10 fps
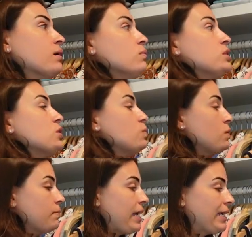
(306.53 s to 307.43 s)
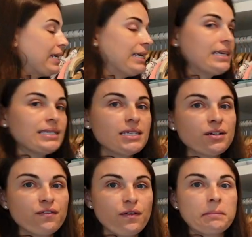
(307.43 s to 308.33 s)
which will make it
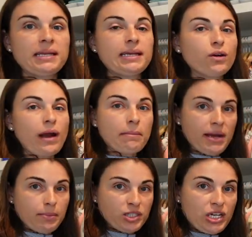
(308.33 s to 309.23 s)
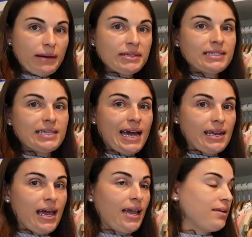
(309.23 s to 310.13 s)
easier for me to grab my pajamas
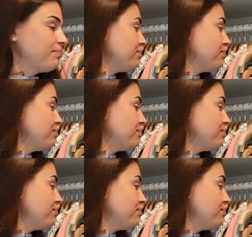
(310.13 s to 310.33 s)
at night.